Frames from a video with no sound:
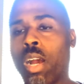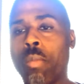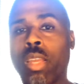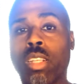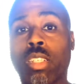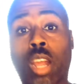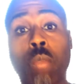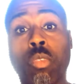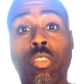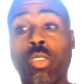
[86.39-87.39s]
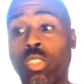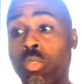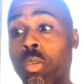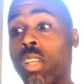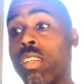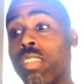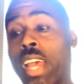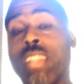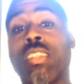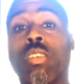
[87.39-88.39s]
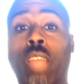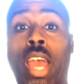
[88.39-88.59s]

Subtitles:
it in terms of YouTube, because that's